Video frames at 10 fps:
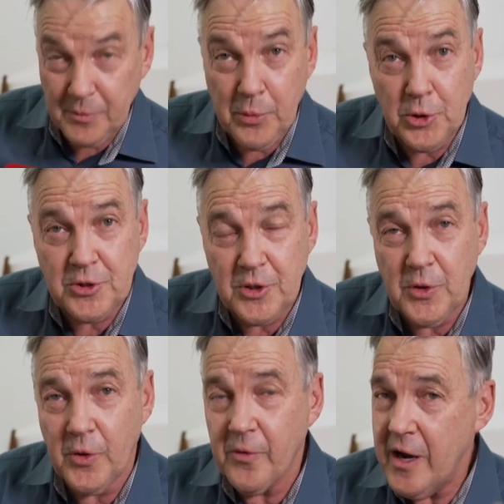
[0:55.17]
a
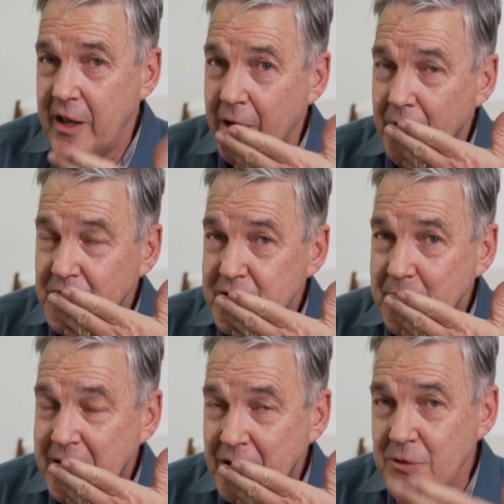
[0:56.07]
push-to-talk radio and you're
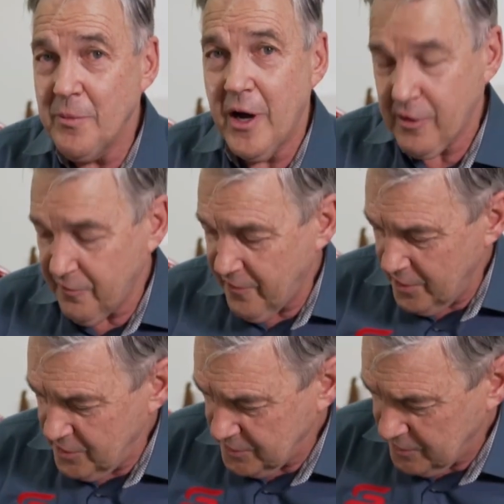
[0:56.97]
speaking to a
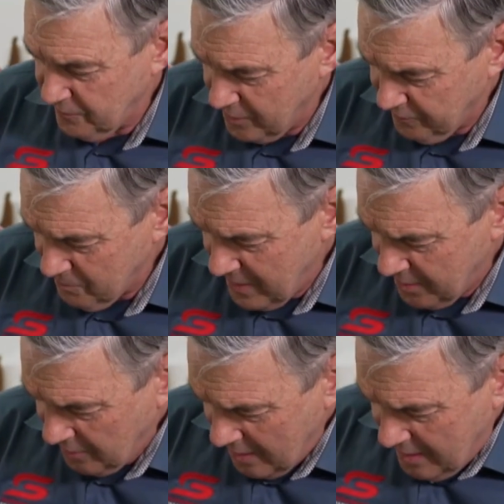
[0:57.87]
microphone just in front of your
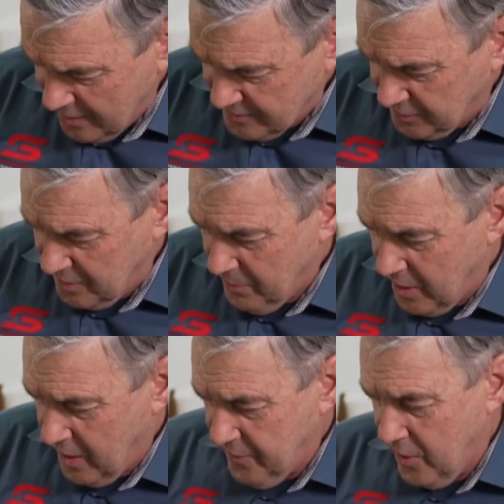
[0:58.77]
mouth, tucked in behind the